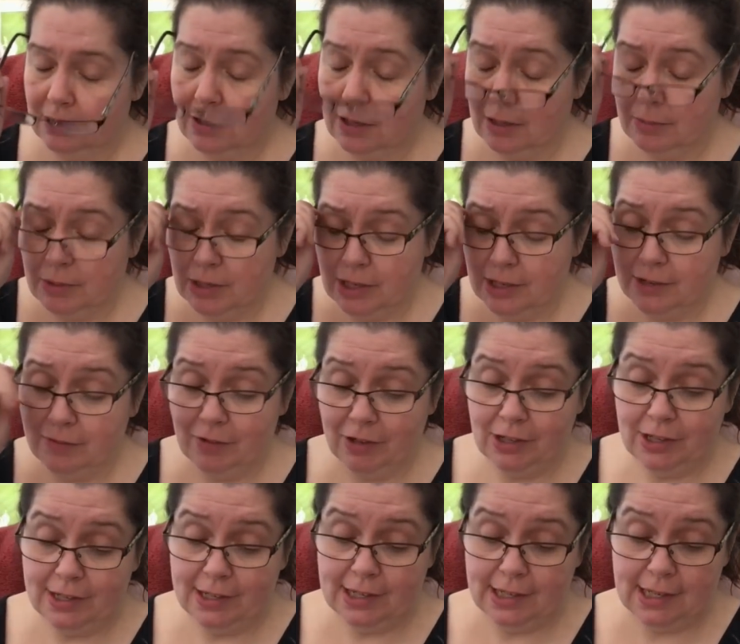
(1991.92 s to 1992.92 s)
I'm not even
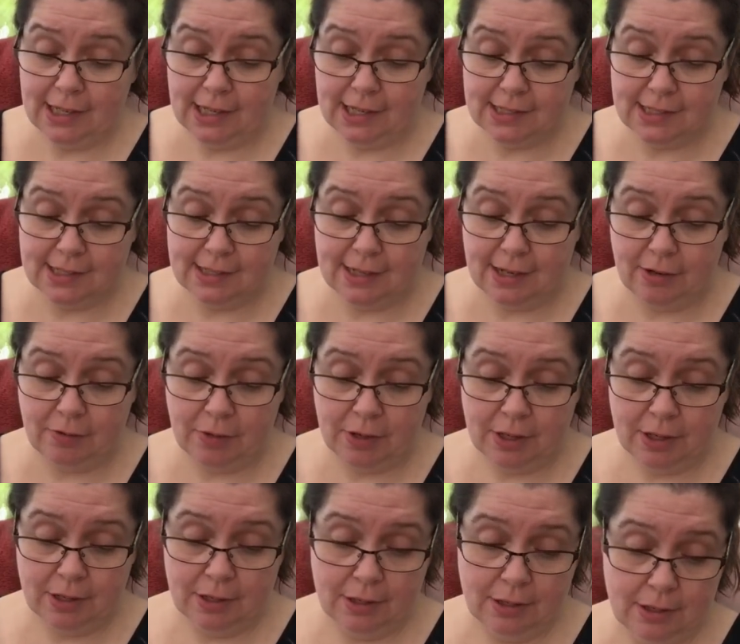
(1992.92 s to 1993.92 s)
gonna guess now.
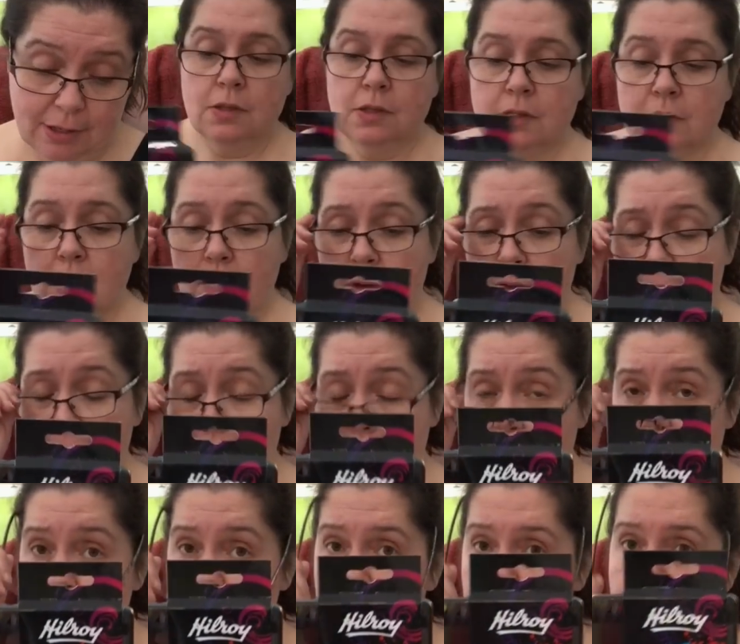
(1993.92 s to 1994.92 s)
So I
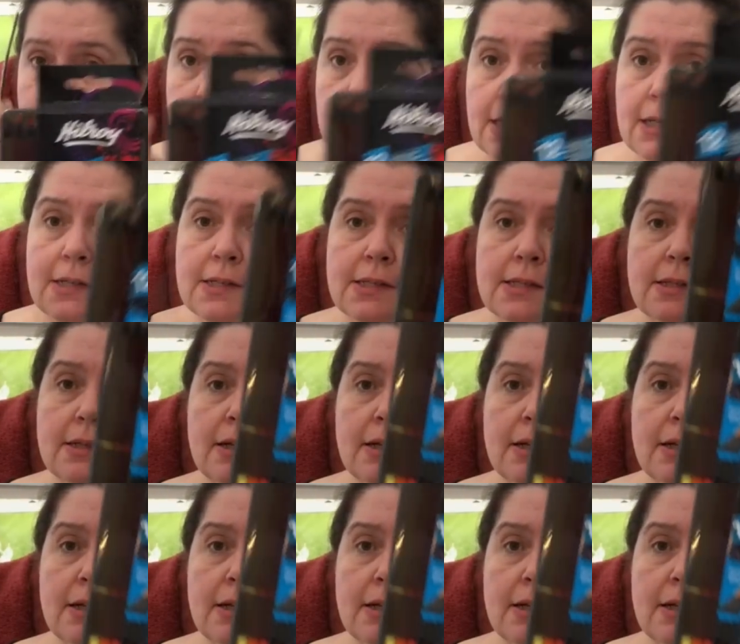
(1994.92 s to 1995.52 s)
got these